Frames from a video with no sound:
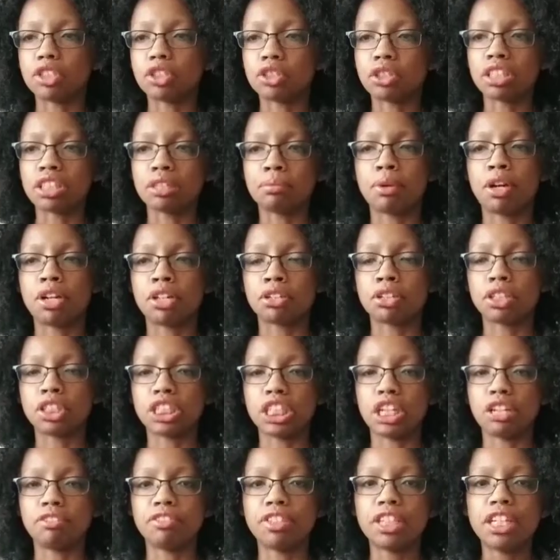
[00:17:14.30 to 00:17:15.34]
took it upon
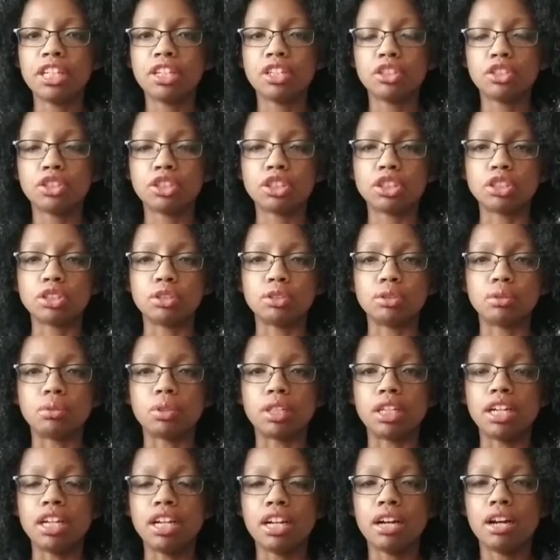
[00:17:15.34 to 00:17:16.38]
herself
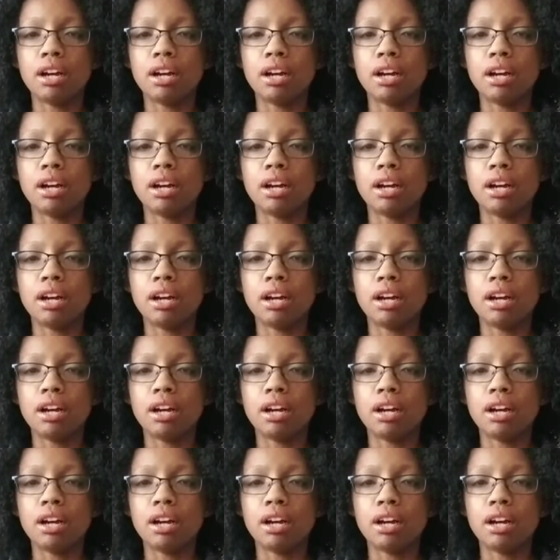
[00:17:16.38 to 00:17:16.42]
to